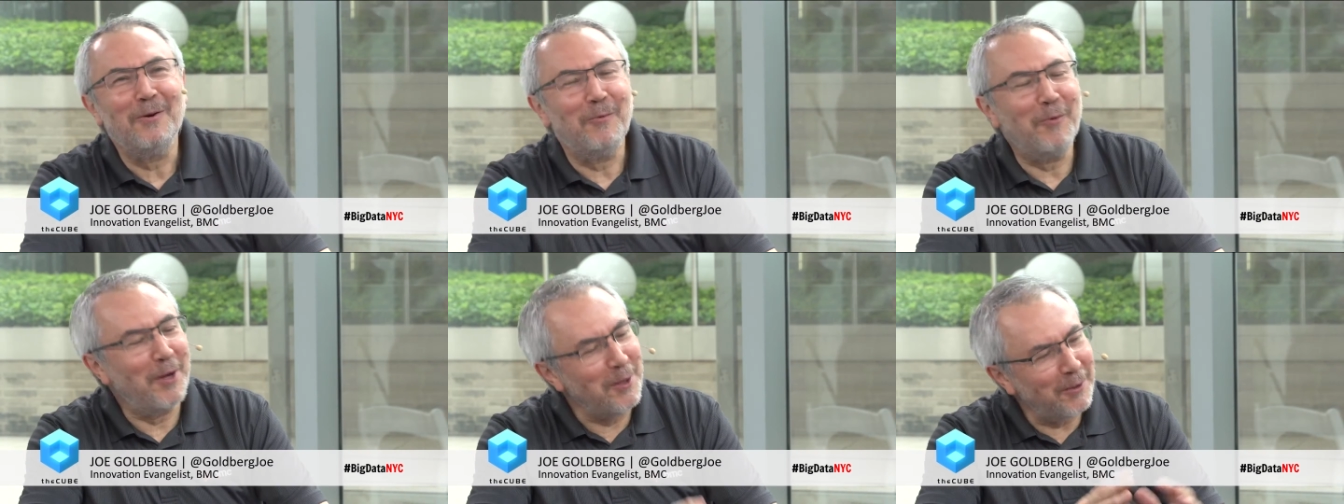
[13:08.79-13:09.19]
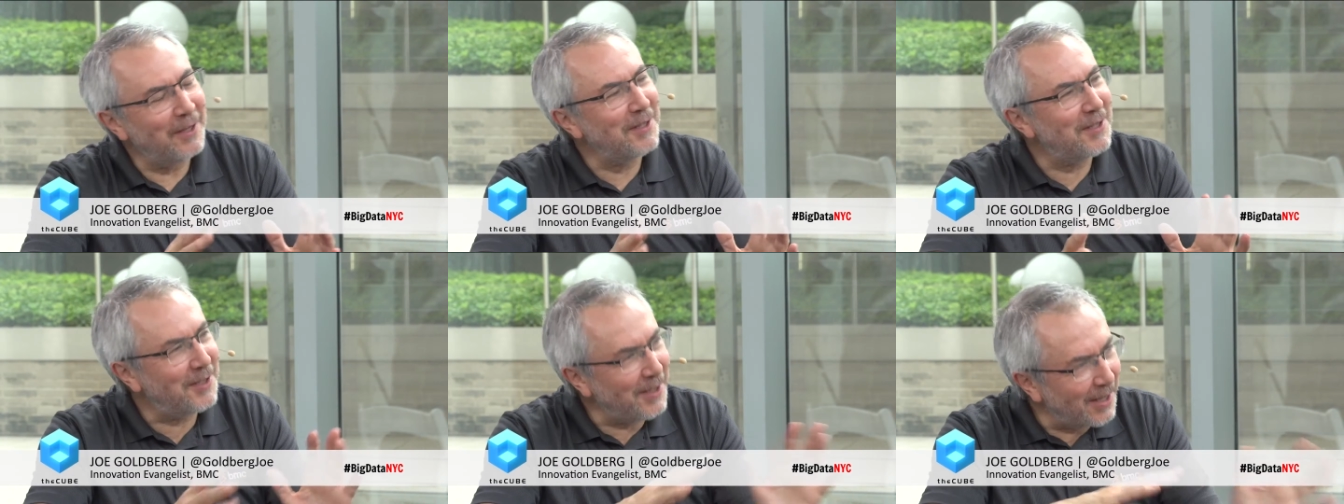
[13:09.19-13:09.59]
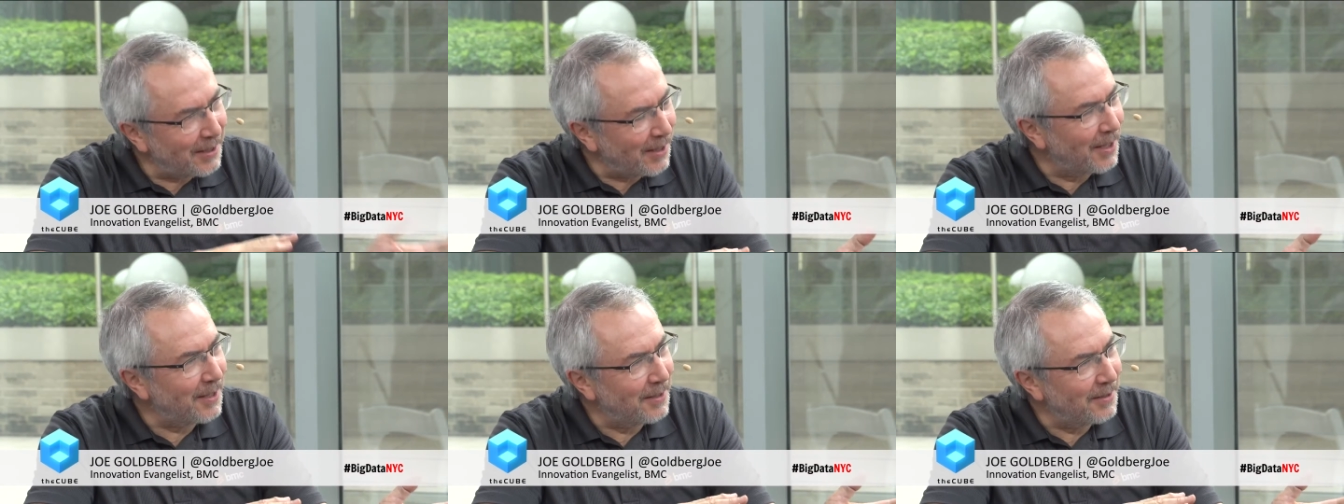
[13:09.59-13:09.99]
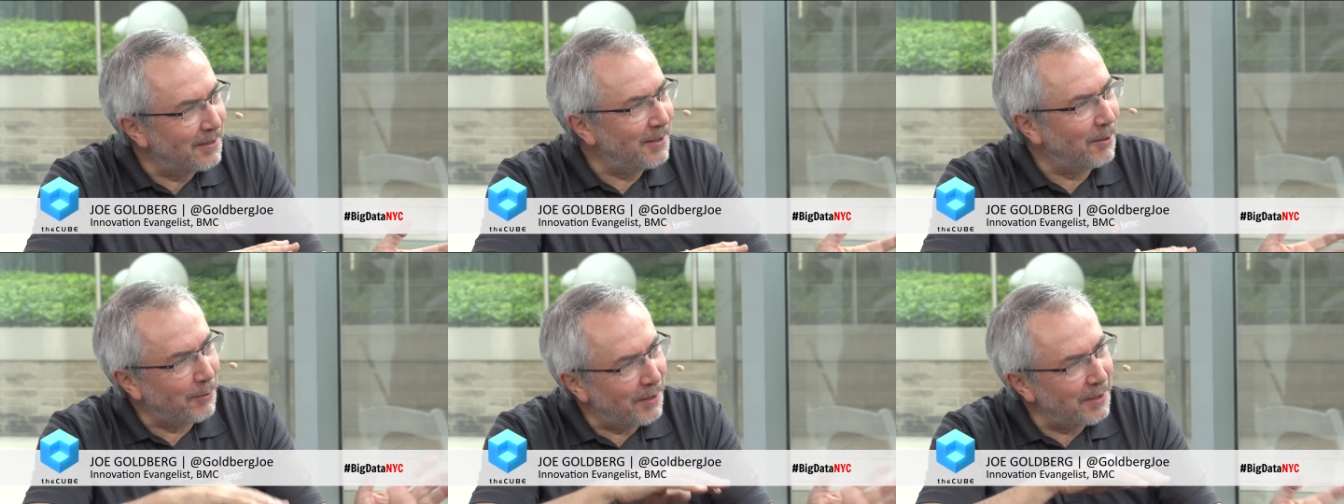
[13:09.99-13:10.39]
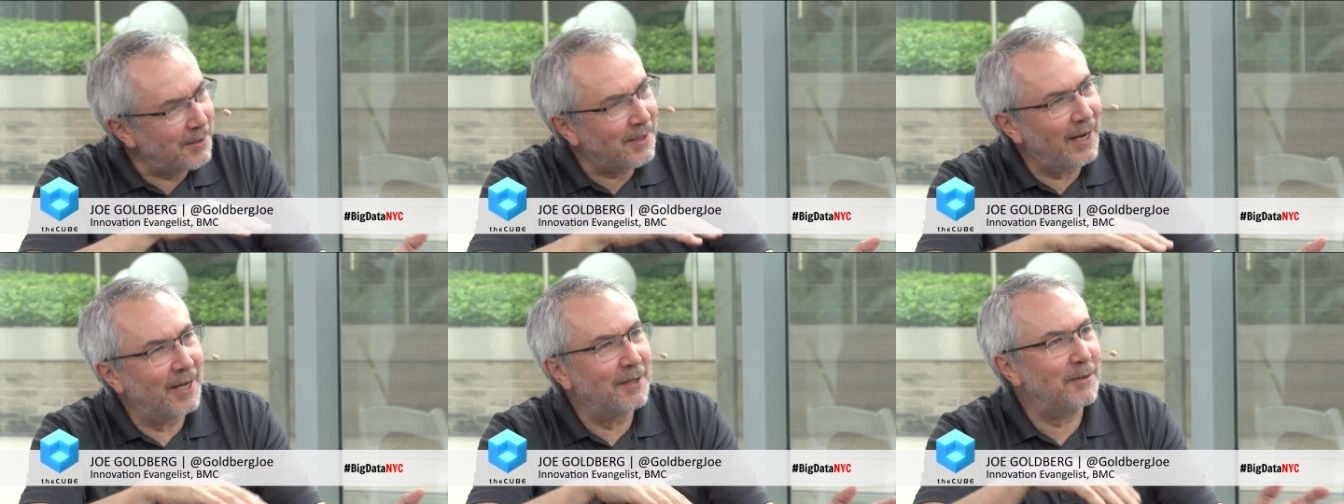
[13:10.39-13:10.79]
where you can set uh, you know, these
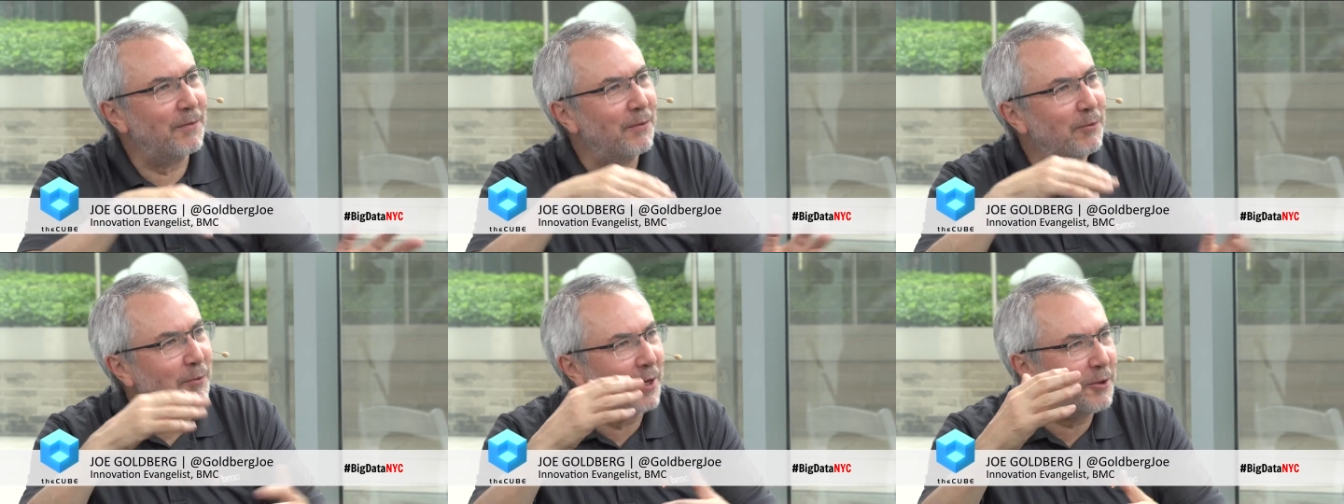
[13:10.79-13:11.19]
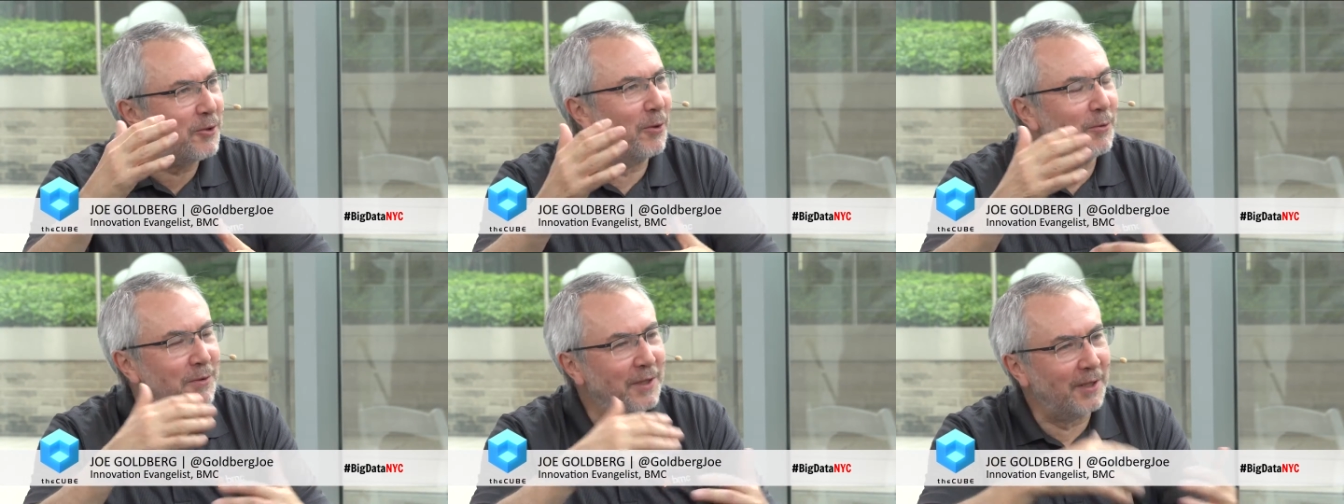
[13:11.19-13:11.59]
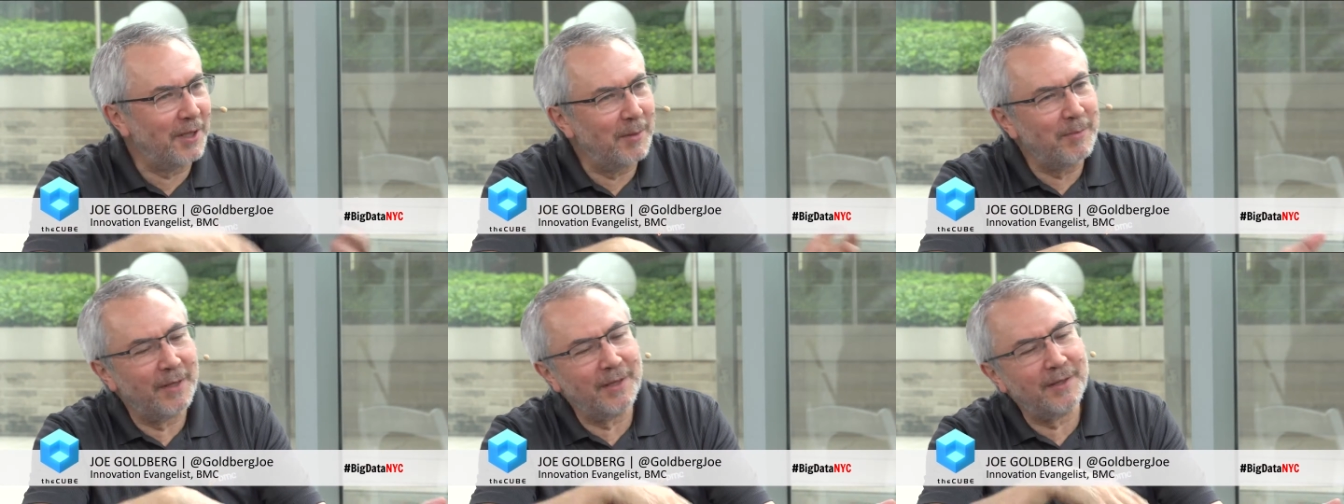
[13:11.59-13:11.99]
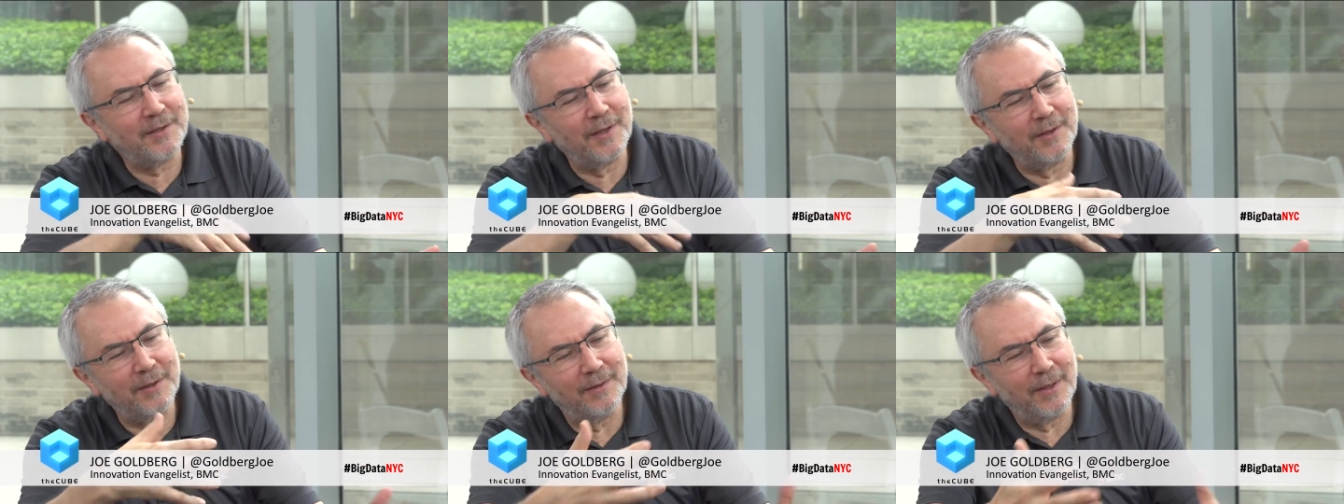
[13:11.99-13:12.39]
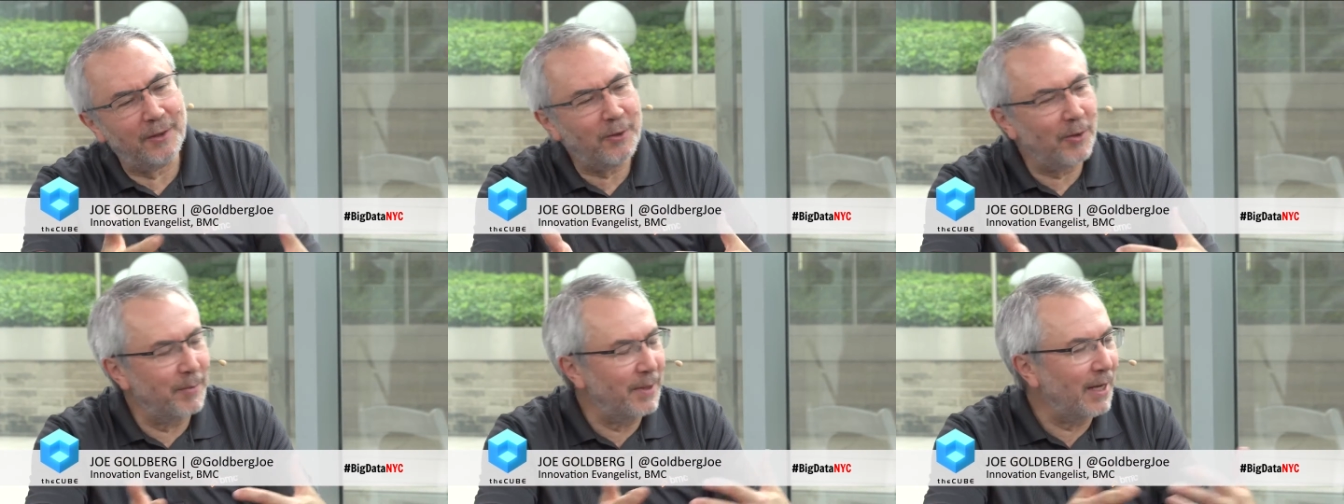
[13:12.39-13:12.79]
kinds of thresholds and limits and
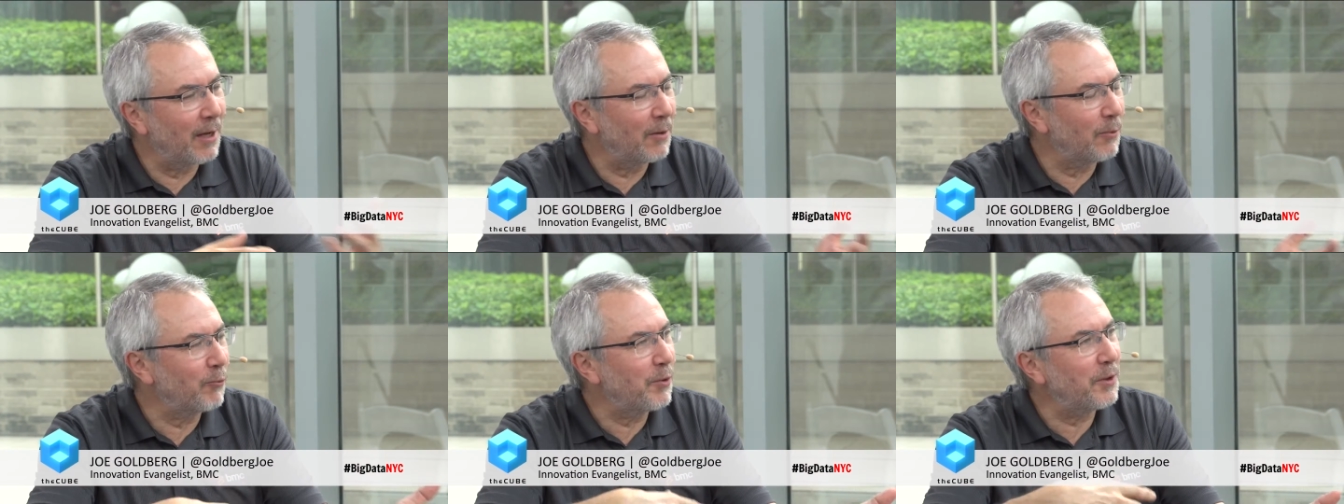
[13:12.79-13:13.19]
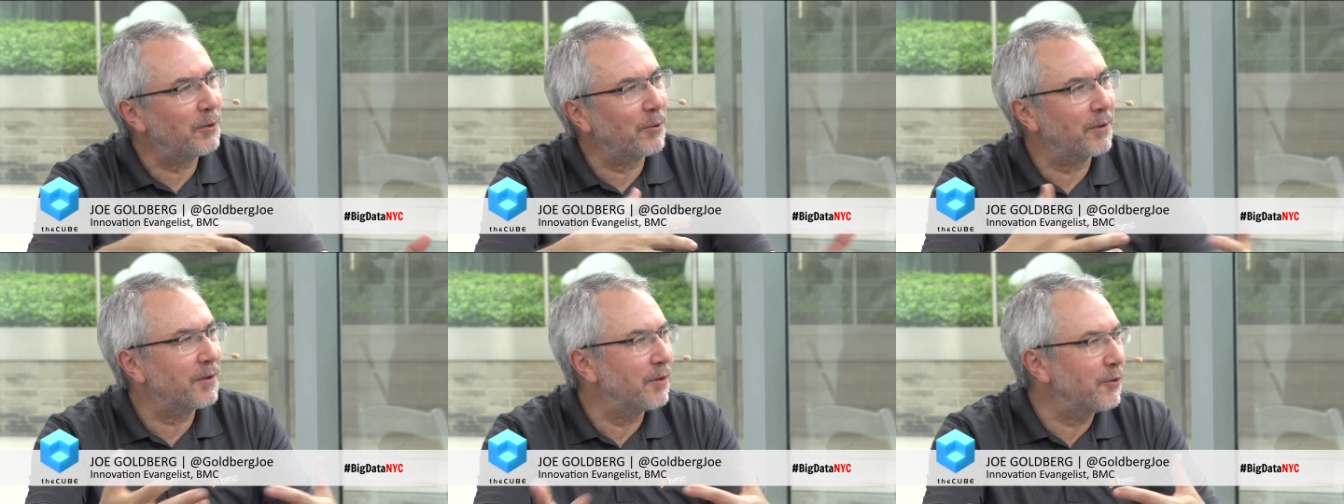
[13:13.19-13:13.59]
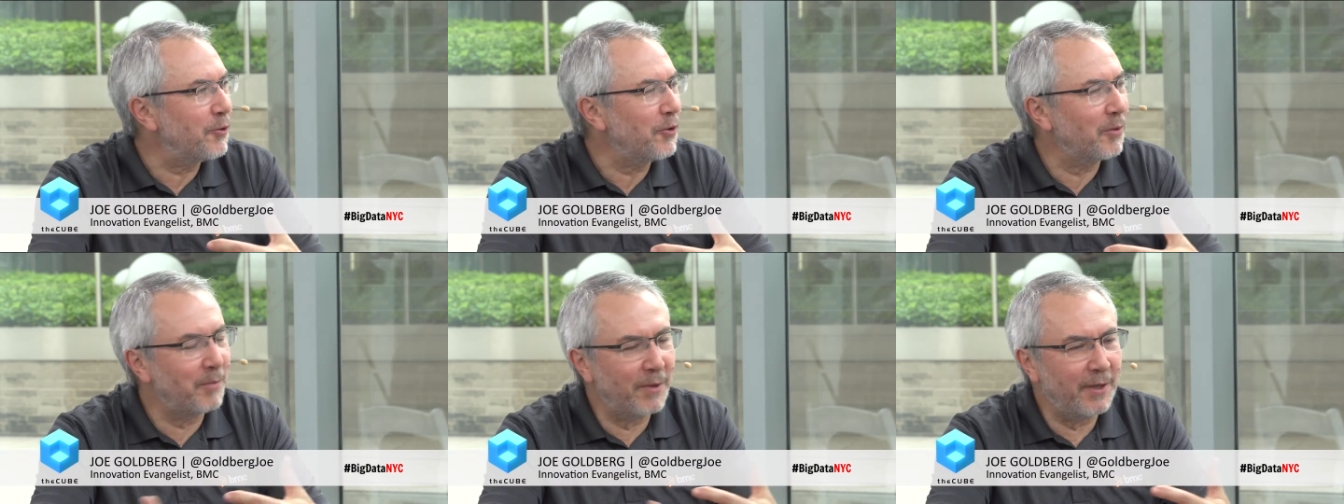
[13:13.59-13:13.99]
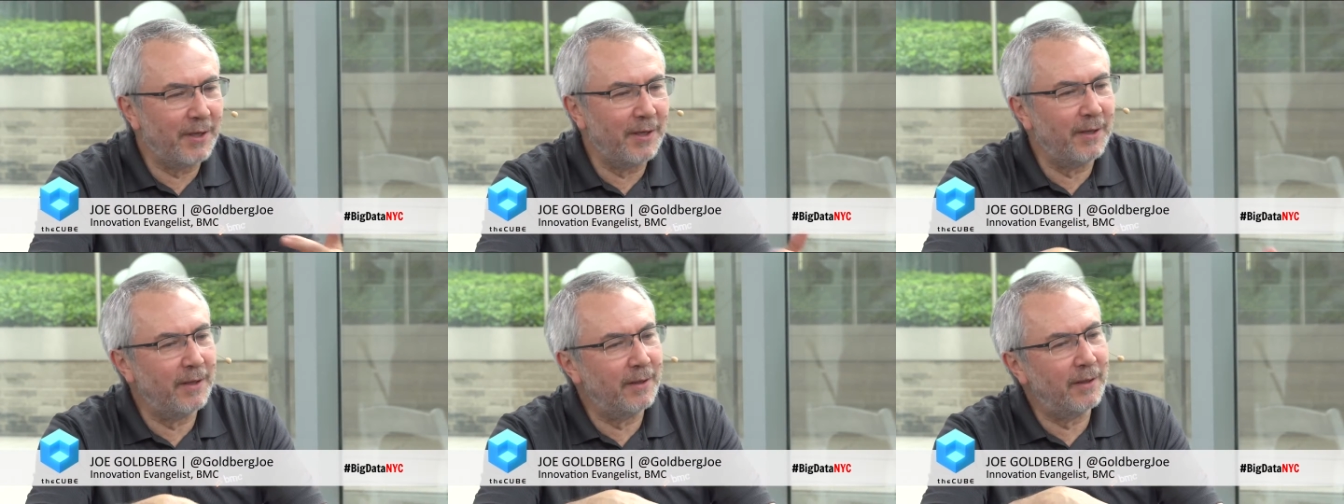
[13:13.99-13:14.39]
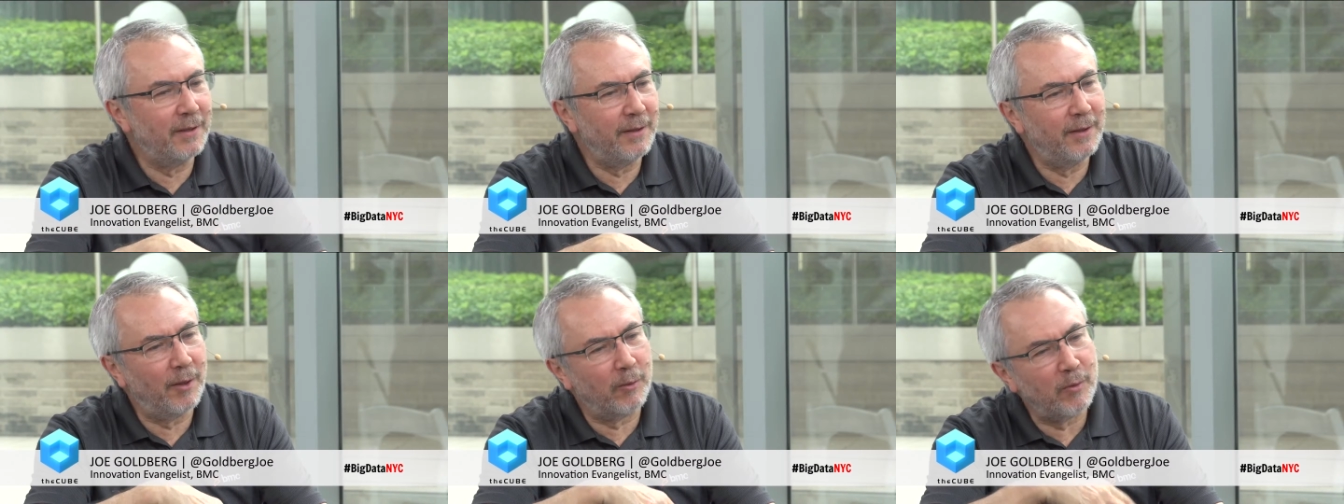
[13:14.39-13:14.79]
determine how resources should be
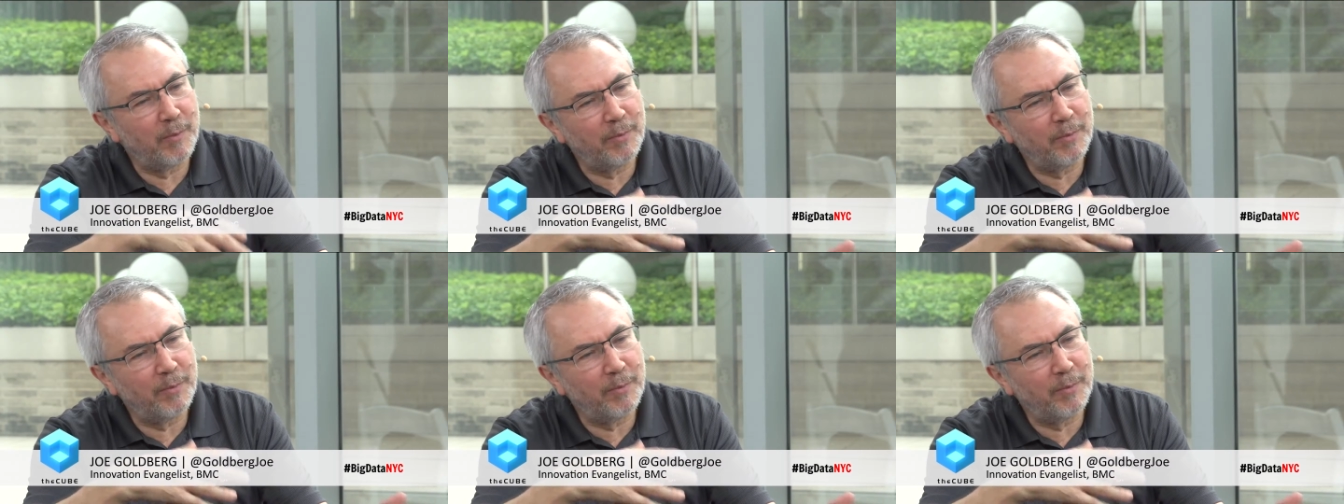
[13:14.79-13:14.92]
you know,